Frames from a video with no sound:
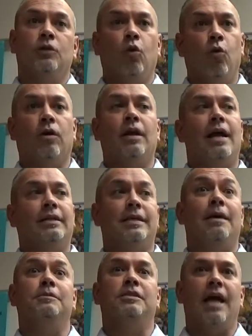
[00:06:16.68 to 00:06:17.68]
Or a lot of
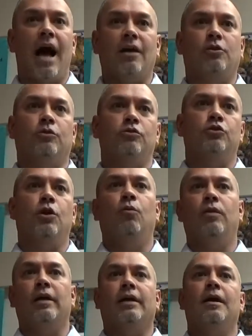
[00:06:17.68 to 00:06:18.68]
times doctors don't
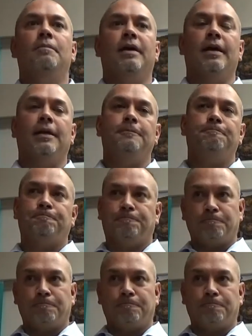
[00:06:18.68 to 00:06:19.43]
want to come in,